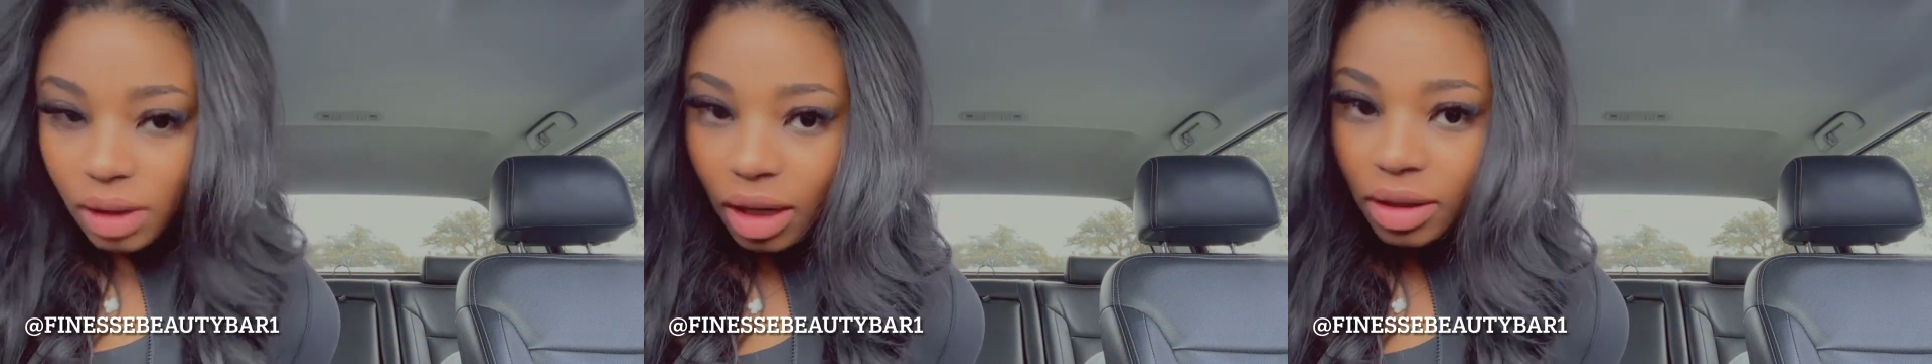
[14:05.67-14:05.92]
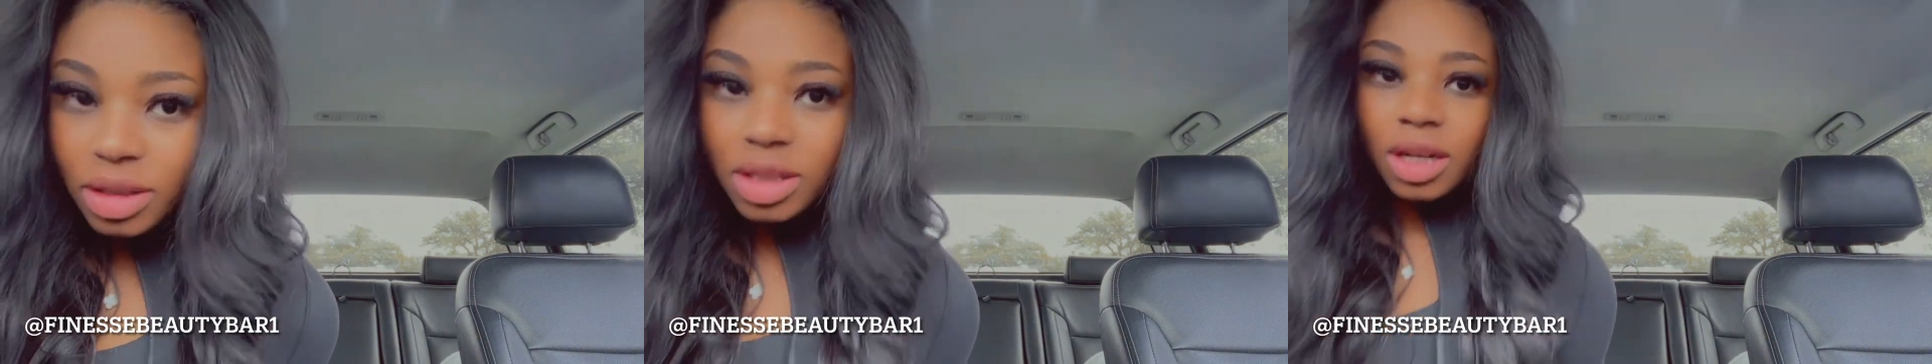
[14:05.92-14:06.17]

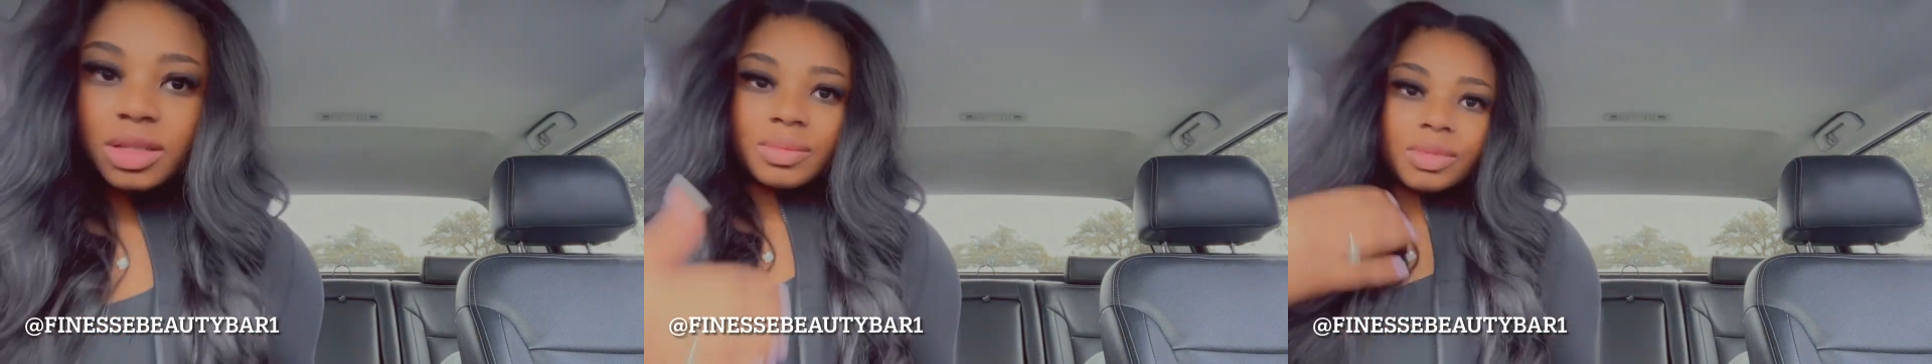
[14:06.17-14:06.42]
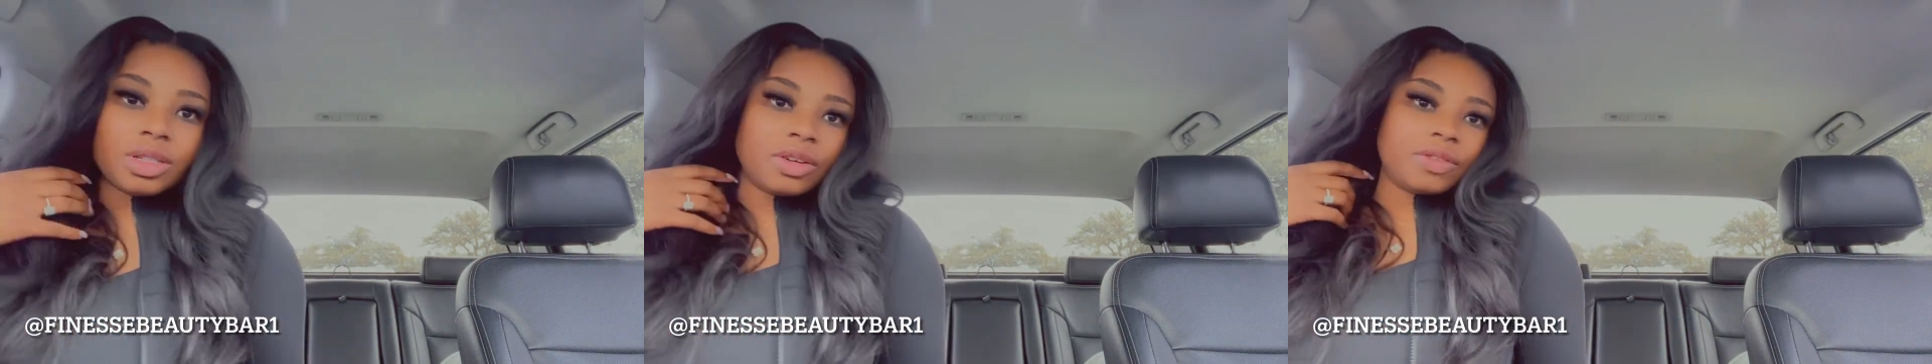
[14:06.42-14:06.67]
I'll get y'all some
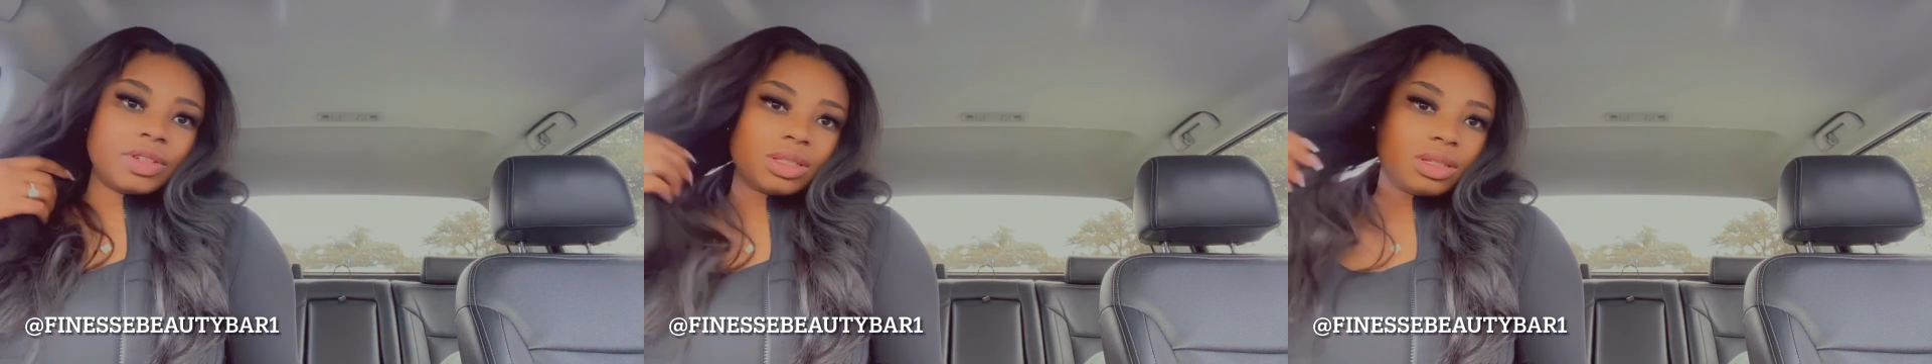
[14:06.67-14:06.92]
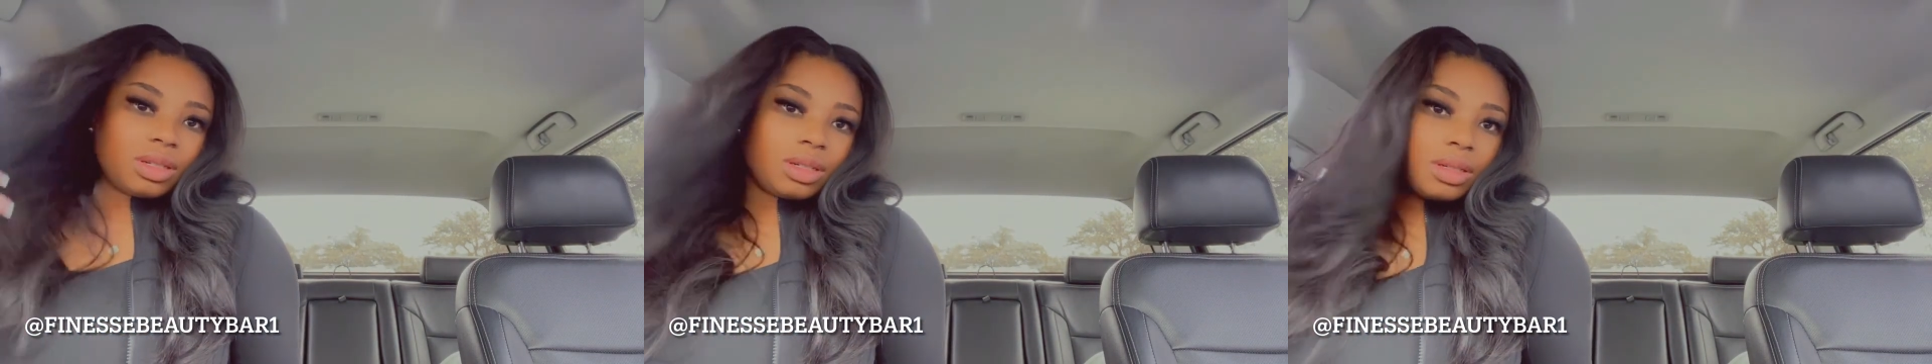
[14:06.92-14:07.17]
selfies
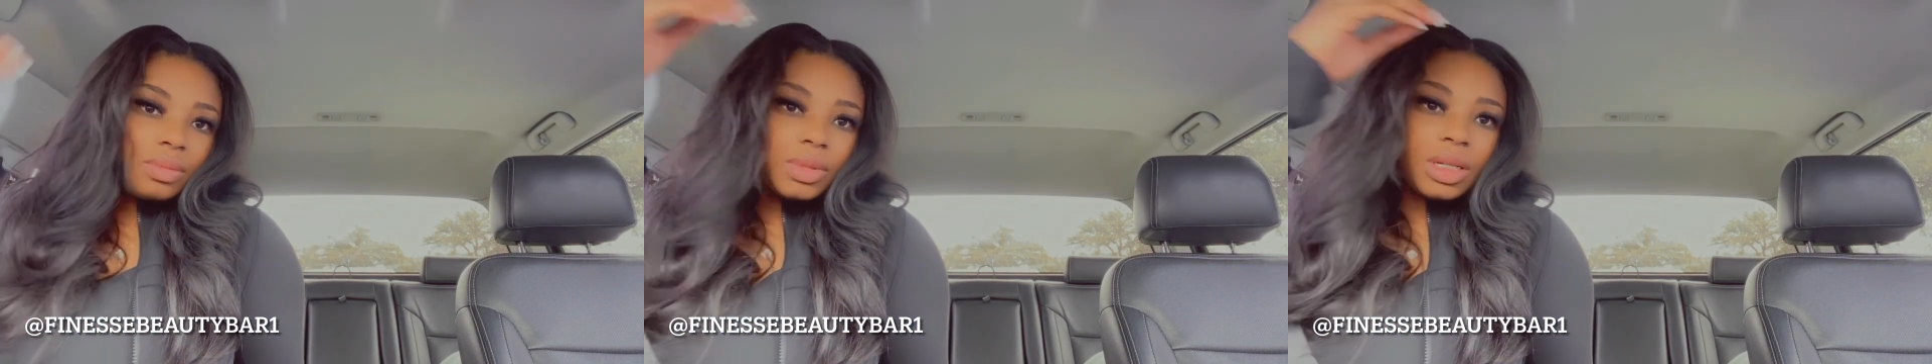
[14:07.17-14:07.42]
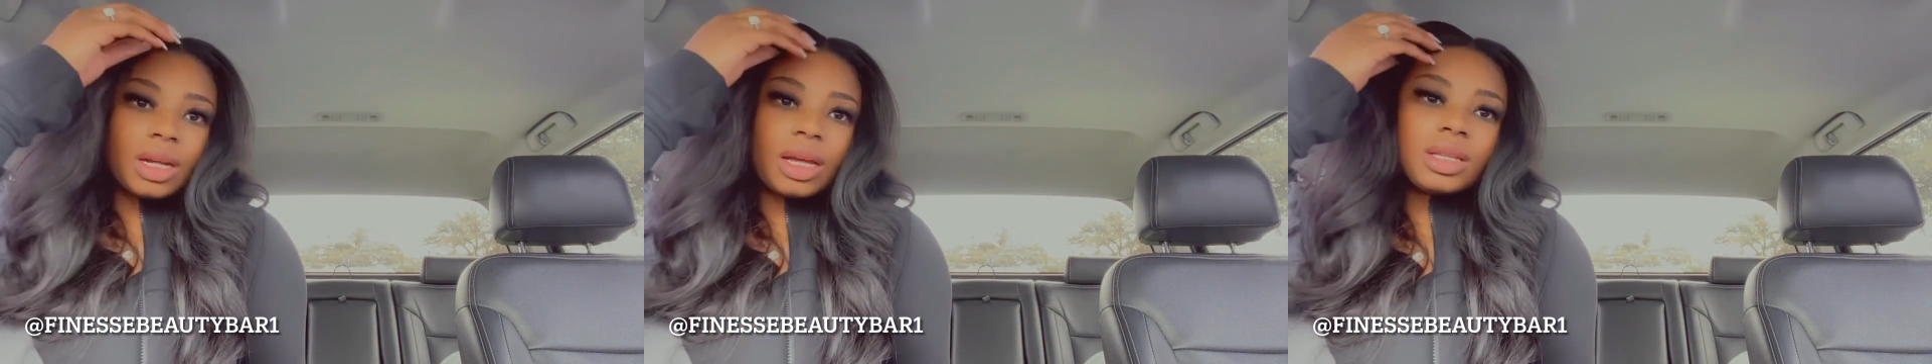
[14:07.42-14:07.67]
um,
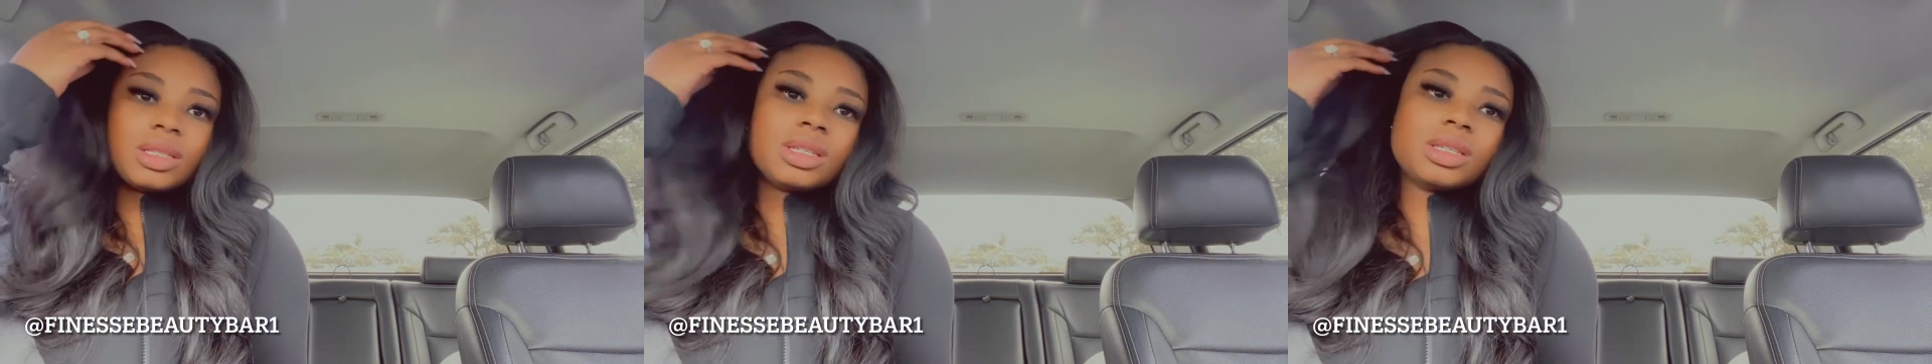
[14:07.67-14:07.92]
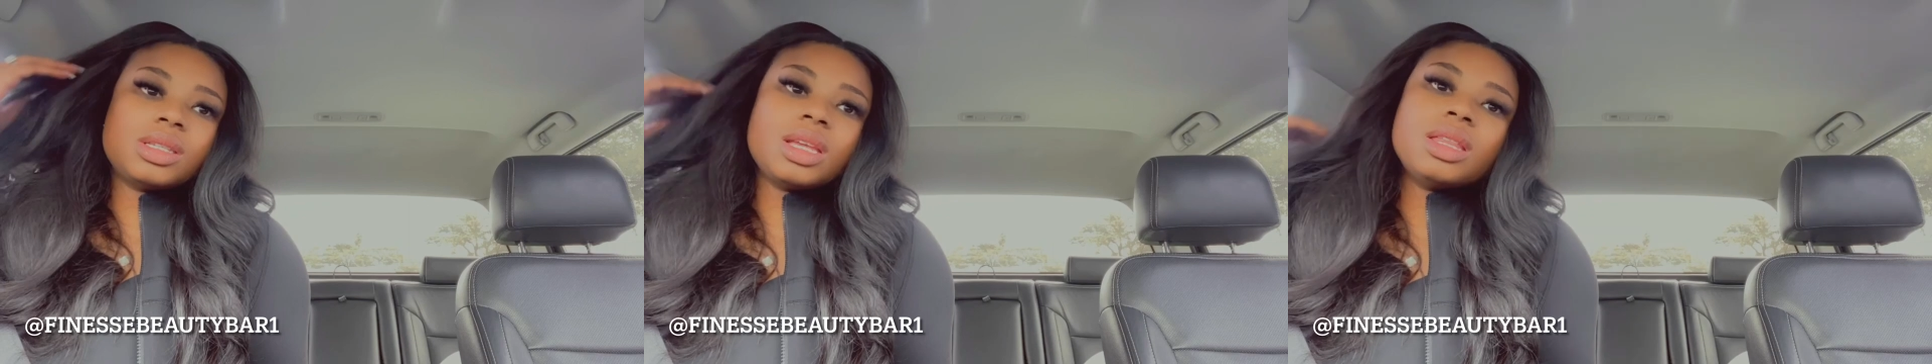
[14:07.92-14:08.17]
tonight to
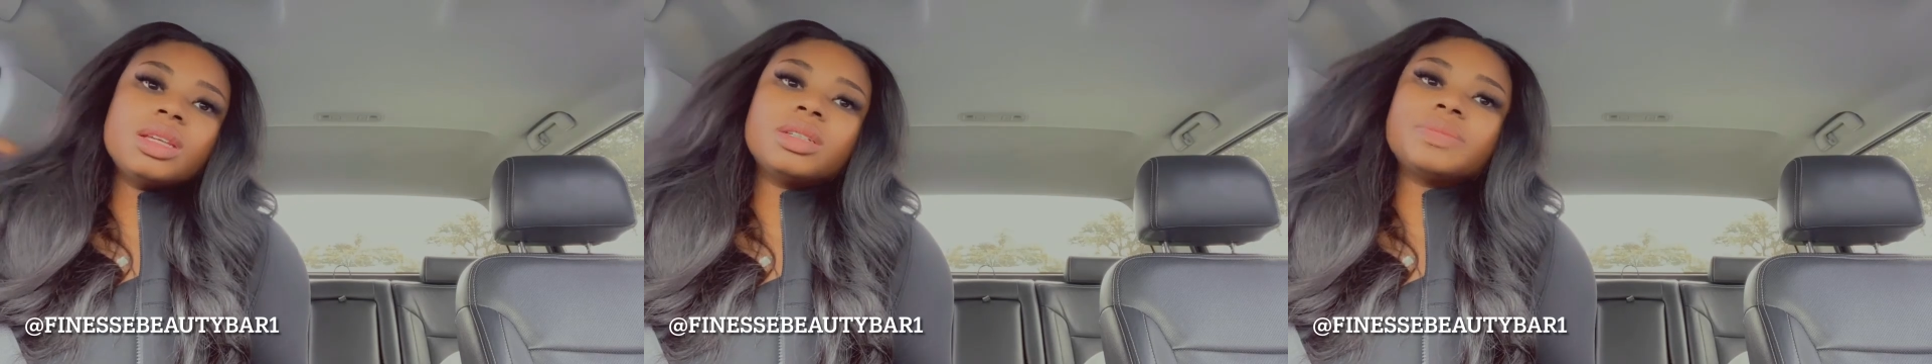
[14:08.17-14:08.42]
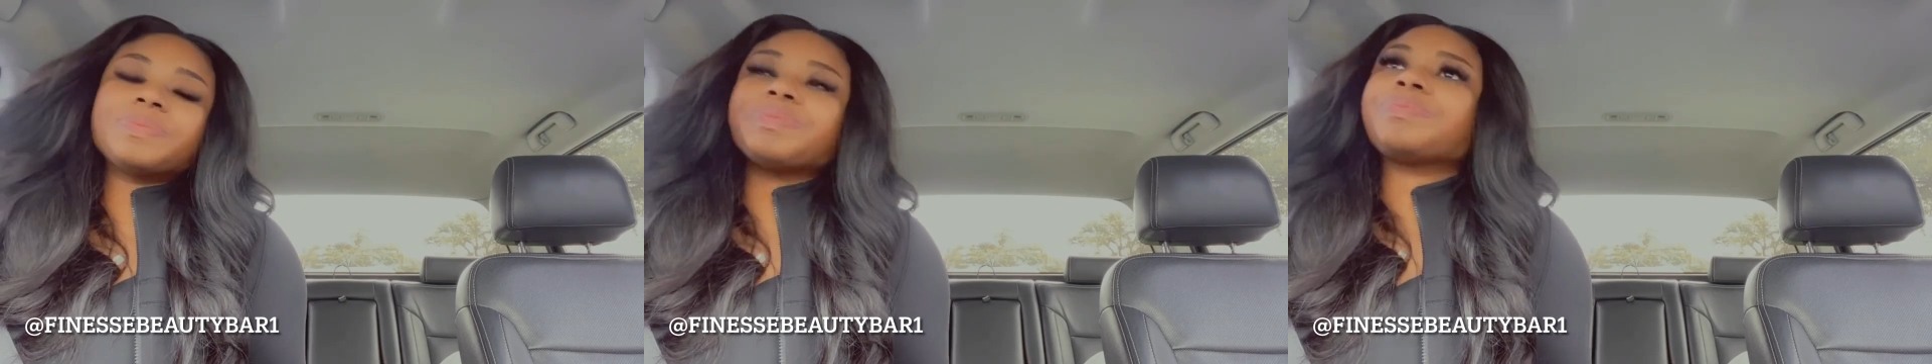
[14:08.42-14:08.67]
see
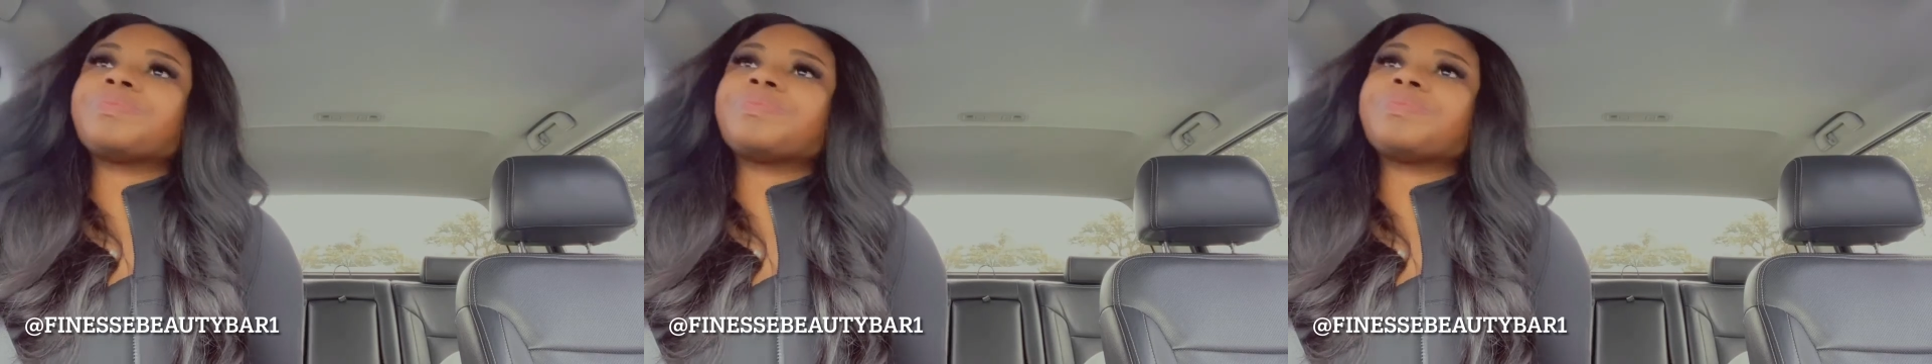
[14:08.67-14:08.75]
them.